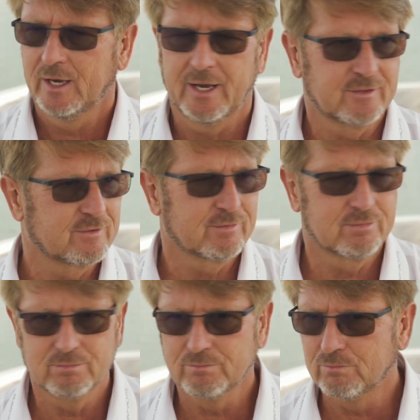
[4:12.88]
at
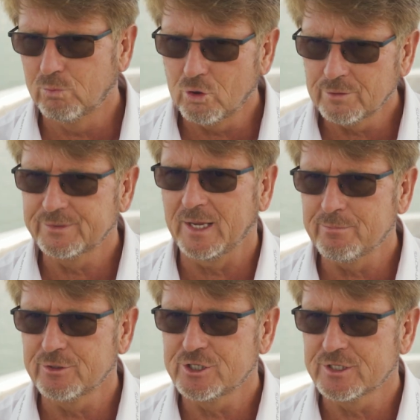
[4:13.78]
warm
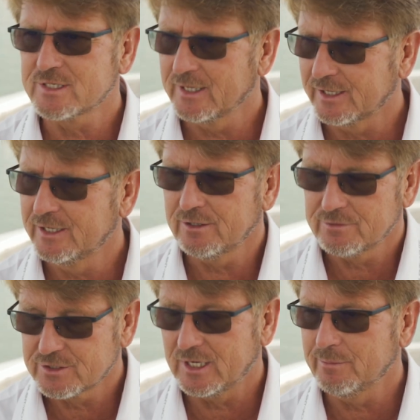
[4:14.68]
temperatures like
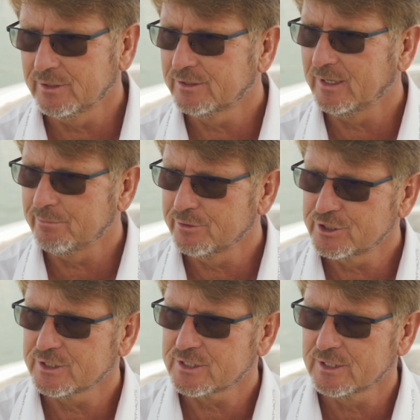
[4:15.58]
here, summer
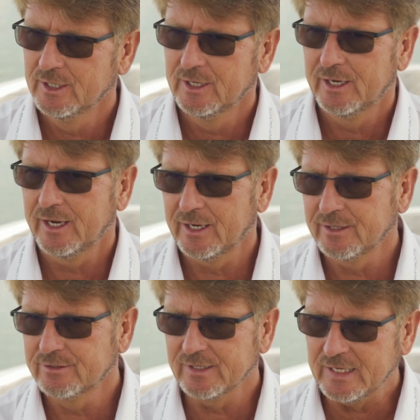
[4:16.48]
temperatures,
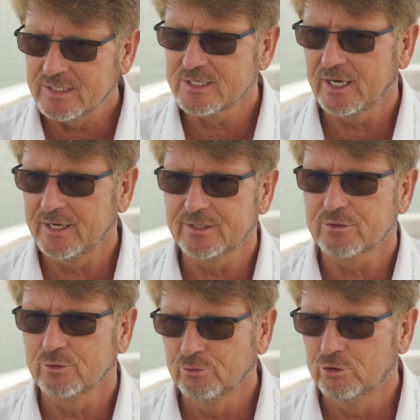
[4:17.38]
and inside
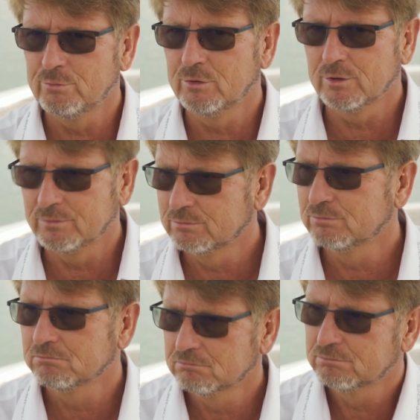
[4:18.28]
normal
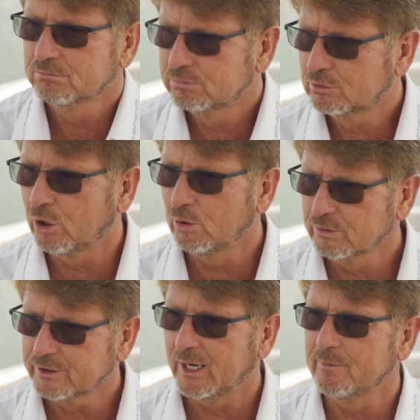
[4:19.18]

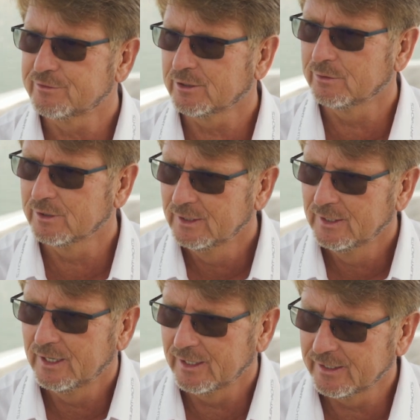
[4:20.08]
cold, comfortable
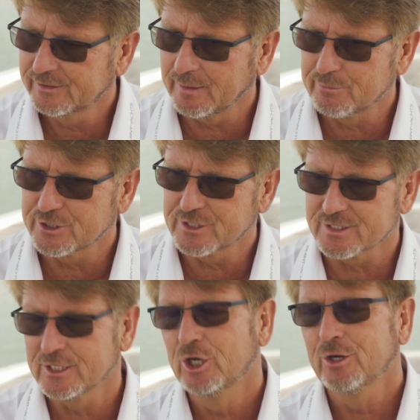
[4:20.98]

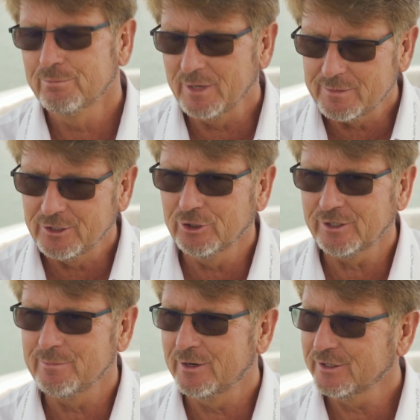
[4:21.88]
temperatures. Maybe
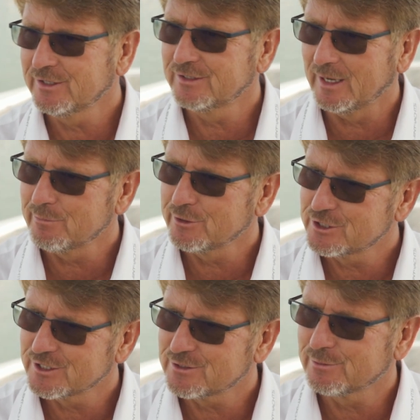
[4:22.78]
not American
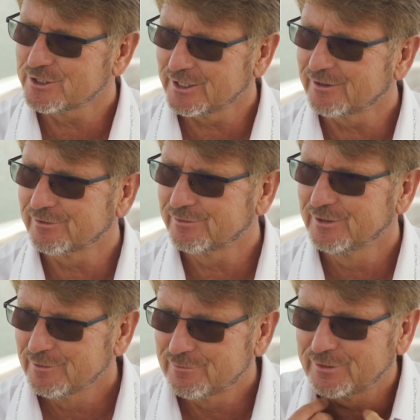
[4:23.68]
temperatures, which are
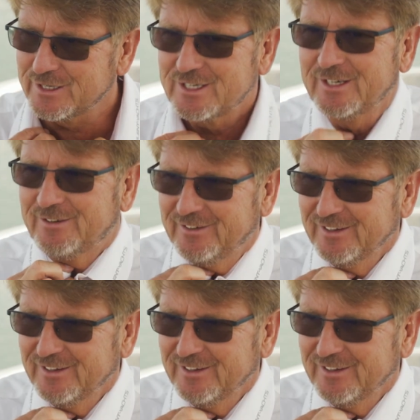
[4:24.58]
freezing,